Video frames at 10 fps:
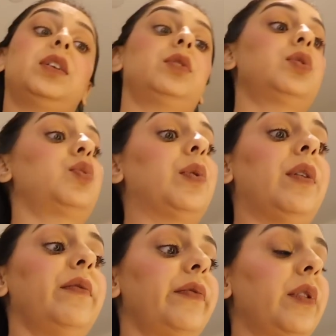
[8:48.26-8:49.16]
It's
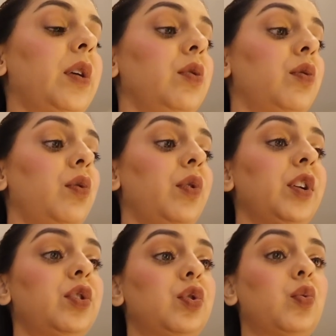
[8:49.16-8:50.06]
12. There you go.
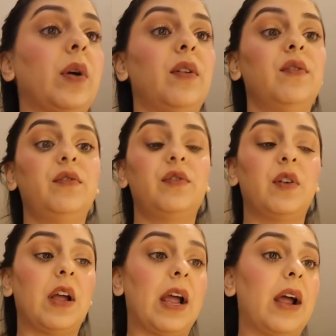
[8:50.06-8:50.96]
It's 12.
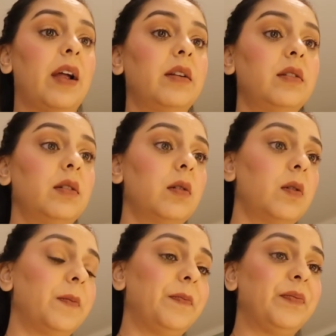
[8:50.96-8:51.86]
And
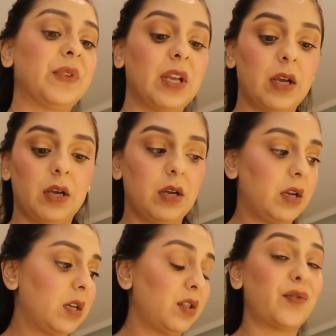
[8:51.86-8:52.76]
um,
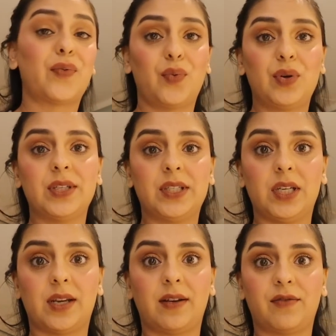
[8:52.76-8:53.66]
the food is
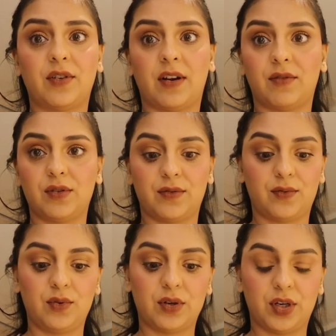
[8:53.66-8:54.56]
taking forever. The
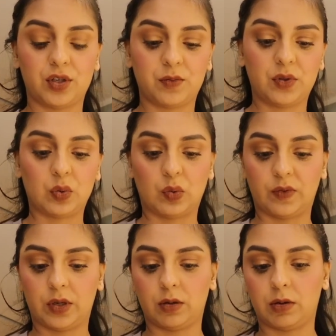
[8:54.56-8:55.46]
food arrangements over
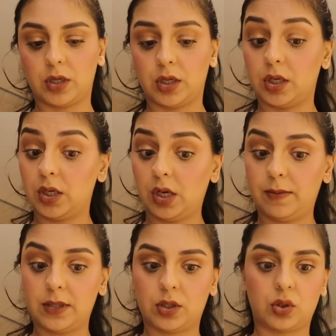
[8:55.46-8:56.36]
here are a little
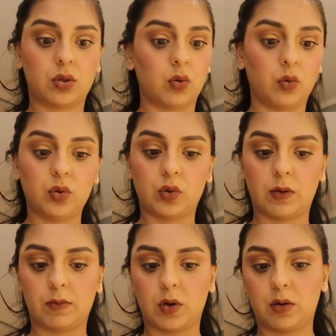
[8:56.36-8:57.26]
bit slow. So
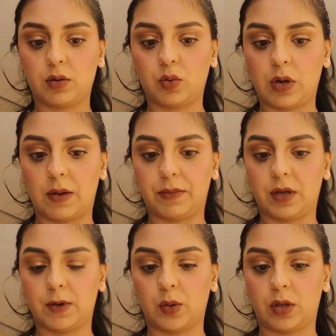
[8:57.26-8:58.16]
I'm not too happy
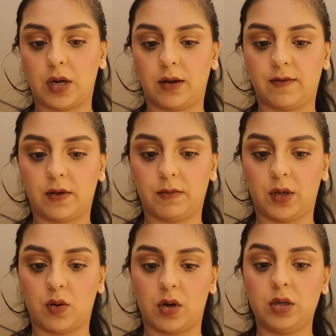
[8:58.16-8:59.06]
about that if I'm
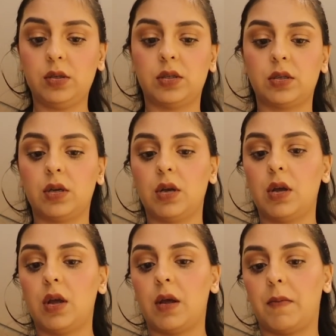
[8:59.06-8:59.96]
being honest.
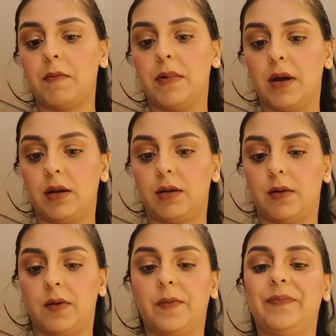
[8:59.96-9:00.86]
But...
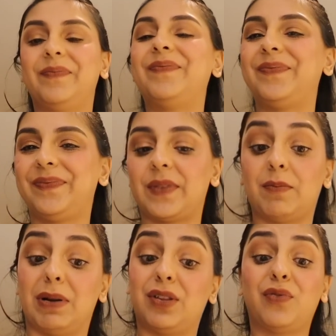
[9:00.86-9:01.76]
Uh,
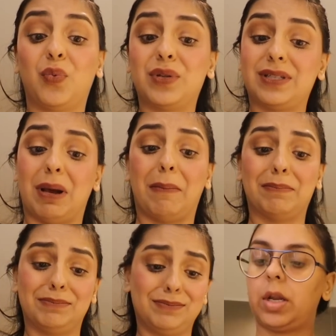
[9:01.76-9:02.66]
but the food is yum.
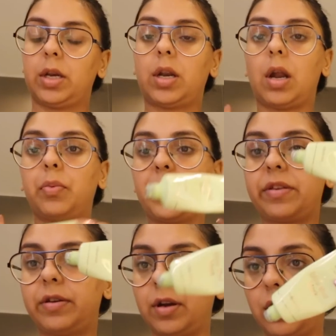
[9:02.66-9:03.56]
Done
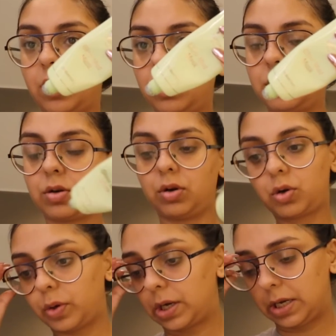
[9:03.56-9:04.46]
with dinner, gonna
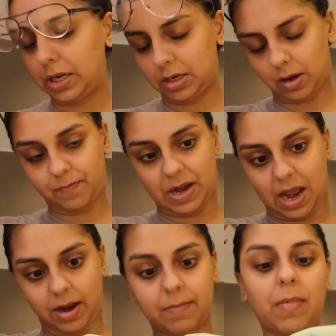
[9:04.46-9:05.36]
quickly
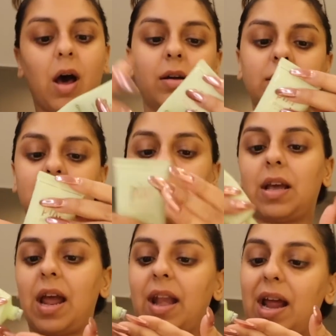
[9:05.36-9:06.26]
apply a mask
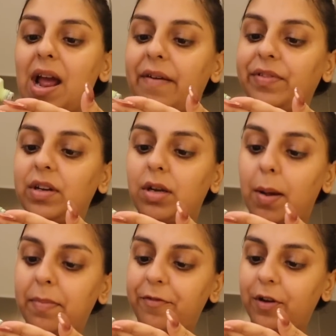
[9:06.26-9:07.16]
and I have the
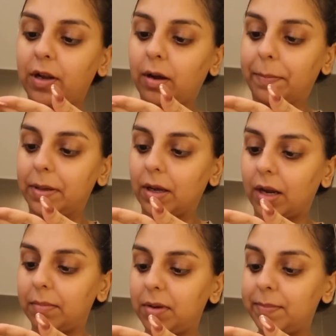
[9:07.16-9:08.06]
tub filling up
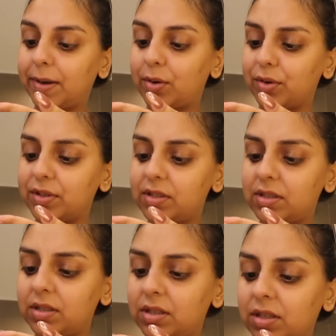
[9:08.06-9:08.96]
behind me
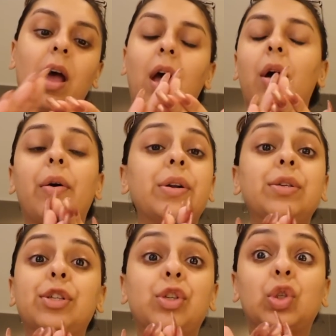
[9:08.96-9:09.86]
because I wanna
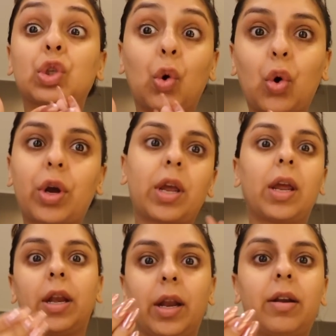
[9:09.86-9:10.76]
soak
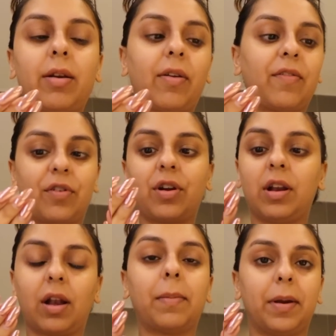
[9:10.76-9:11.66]
in it for a
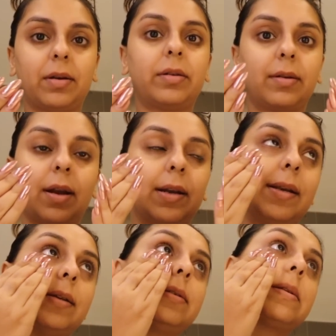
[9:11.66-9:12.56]
little bit at
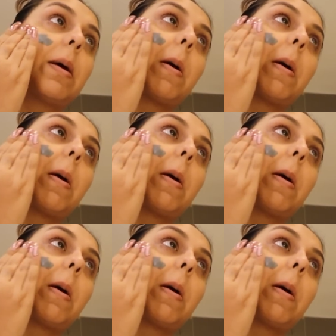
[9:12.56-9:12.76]
least